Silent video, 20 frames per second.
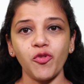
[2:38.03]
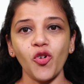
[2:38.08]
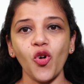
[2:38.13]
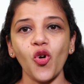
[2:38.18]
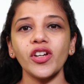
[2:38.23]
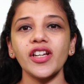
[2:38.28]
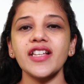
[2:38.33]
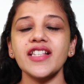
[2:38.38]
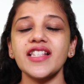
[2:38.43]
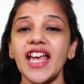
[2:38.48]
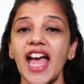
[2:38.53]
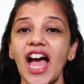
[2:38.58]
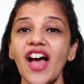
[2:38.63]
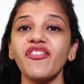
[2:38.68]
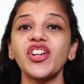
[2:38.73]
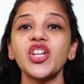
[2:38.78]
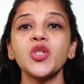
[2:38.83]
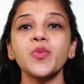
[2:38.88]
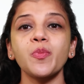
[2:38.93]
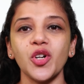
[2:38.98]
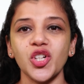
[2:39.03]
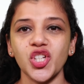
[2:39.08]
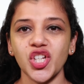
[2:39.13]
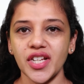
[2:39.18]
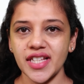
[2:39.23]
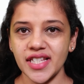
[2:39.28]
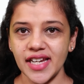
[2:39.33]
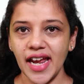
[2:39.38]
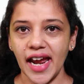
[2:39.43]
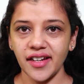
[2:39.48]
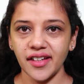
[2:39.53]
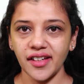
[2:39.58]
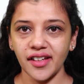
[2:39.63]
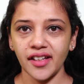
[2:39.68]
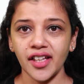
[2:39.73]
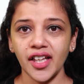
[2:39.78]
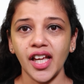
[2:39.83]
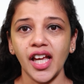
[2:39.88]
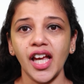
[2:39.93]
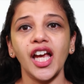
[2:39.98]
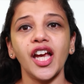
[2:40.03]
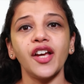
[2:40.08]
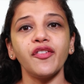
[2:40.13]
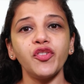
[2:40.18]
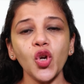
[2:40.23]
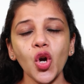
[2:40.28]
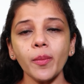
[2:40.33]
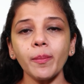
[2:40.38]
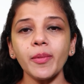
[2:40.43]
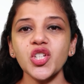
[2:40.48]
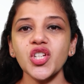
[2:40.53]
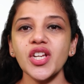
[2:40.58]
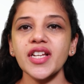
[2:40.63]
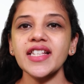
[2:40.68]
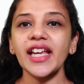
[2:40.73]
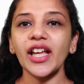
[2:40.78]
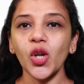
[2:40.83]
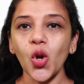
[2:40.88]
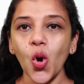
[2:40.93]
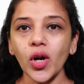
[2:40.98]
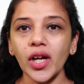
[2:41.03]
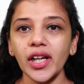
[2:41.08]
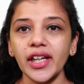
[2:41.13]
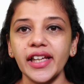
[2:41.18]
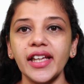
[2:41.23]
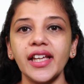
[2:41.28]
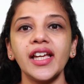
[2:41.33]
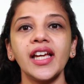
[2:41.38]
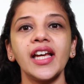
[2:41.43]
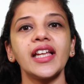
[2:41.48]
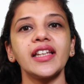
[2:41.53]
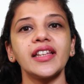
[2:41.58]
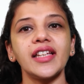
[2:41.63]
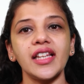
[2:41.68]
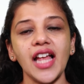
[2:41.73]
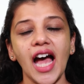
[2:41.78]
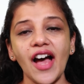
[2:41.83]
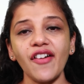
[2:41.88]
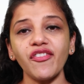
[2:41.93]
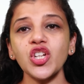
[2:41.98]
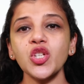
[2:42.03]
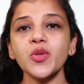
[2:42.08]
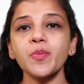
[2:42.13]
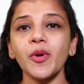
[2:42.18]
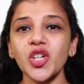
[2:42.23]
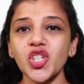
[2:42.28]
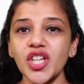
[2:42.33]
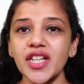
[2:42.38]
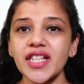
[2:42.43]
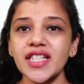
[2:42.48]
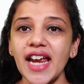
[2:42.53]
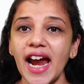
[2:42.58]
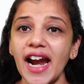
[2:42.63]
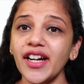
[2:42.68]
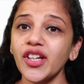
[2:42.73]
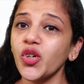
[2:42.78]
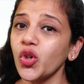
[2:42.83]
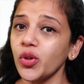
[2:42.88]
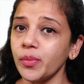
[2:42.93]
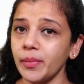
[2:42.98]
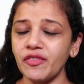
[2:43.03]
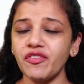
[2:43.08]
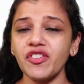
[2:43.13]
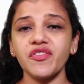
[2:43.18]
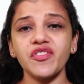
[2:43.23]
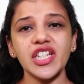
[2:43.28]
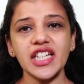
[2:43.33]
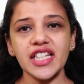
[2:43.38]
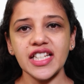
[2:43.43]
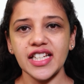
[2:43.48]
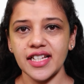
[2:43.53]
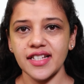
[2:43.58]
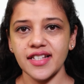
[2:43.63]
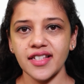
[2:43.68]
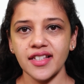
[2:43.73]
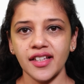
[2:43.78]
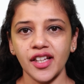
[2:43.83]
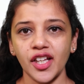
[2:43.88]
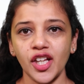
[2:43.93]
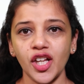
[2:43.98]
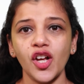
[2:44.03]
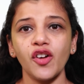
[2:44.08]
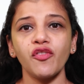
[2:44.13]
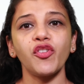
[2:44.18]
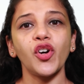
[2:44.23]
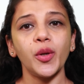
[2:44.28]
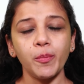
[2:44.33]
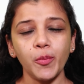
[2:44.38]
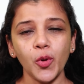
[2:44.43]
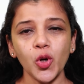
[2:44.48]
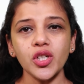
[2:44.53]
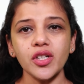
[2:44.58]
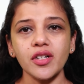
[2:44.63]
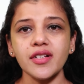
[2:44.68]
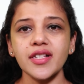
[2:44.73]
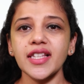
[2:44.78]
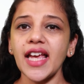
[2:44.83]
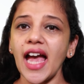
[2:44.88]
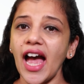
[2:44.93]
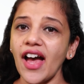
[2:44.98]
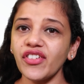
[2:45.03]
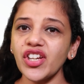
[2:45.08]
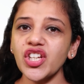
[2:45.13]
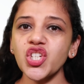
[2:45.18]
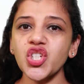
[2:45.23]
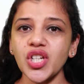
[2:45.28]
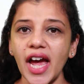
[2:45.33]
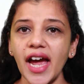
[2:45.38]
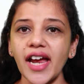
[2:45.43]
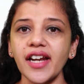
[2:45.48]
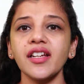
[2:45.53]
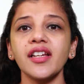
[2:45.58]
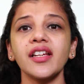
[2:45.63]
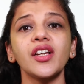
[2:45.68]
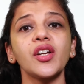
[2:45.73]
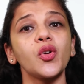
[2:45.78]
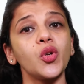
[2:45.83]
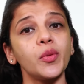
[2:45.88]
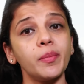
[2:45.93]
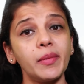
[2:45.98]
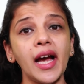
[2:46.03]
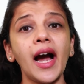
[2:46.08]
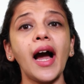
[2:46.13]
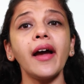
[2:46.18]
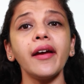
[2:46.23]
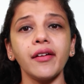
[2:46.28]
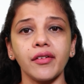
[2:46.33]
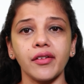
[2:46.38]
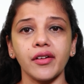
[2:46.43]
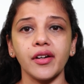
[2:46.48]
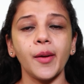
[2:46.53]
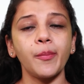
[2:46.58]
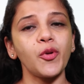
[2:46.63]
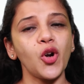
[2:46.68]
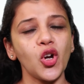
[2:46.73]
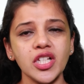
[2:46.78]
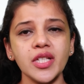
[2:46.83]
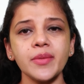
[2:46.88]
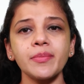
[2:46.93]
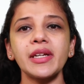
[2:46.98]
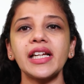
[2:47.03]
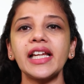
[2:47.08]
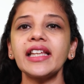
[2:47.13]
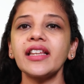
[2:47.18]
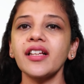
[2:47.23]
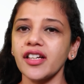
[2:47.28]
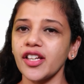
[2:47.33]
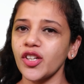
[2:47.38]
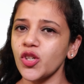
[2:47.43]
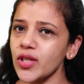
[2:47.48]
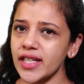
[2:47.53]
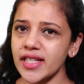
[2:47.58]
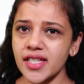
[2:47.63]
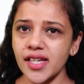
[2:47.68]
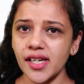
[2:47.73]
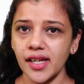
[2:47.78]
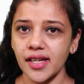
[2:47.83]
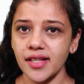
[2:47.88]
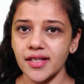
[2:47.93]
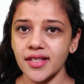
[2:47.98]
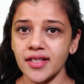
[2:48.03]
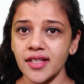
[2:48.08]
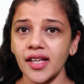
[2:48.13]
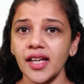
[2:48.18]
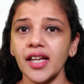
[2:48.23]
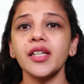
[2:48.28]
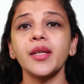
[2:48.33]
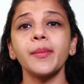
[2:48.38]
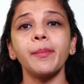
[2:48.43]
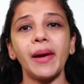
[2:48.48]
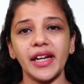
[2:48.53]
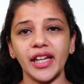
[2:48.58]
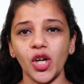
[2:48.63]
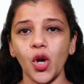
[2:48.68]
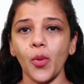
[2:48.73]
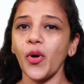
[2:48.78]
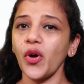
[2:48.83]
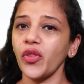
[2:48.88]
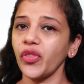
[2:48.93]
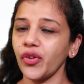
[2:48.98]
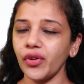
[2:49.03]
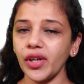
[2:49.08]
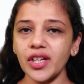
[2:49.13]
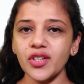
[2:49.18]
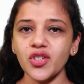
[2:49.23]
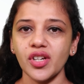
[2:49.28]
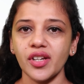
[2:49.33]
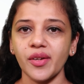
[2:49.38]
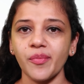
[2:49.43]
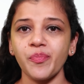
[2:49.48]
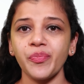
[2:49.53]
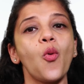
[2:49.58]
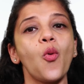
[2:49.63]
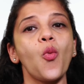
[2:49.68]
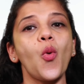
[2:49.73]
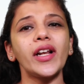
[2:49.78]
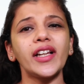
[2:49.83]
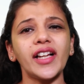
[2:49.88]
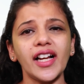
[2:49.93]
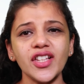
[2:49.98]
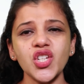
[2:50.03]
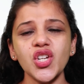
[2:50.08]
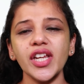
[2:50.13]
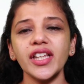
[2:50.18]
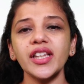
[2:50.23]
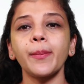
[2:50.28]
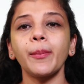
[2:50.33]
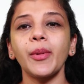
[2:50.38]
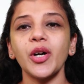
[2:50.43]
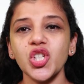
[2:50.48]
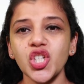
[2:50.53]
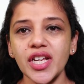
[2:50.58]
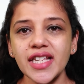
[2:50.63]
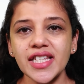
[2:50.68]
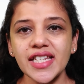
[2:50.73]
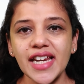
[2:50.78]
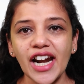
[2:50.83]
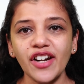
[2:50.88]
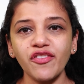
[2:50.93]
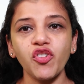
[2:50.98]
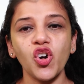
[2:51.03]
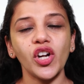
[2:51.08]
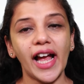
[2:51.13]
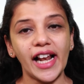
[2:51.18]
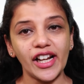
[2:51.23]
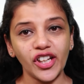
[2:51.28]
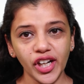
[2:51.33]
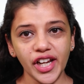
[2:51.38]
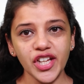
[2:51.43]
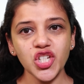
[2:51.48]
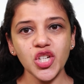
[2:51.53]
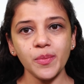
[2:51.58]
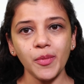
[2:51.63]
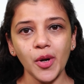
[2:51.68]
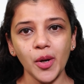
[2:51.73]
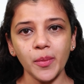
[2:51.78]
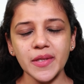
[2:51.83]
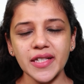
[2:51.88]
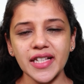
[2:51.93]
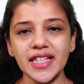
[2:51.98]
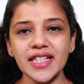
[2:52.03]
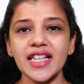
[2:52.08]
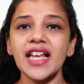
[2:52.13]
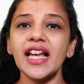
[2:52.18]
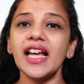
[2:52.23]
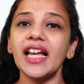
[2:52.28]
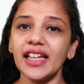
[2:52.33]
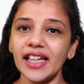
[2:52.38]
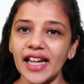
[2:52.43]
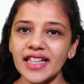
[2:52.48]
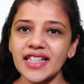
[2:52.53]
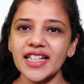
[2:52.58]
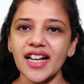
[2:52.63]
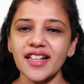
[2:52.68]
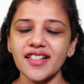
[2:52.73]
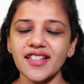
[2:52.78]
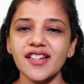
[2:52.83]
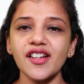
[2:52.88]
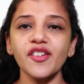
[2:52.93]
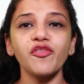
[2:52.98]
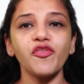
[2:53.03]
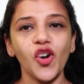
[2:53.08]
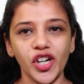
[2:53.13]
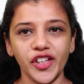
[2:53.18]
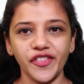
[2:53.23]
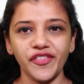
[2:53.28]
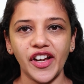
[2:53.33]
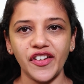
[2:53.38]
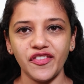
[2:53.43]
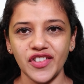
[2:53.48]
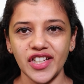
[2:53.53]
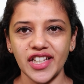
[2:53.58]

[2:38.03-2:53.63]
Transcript: 4 is the average purchase stat. If you are purchasing locally, then the average purchase stat could be 15 days. For importers, the average stat could be higher, approximately 30 to 60 days, depending upon the region. While considering the purchase stat for calculation purposes, let's consider 45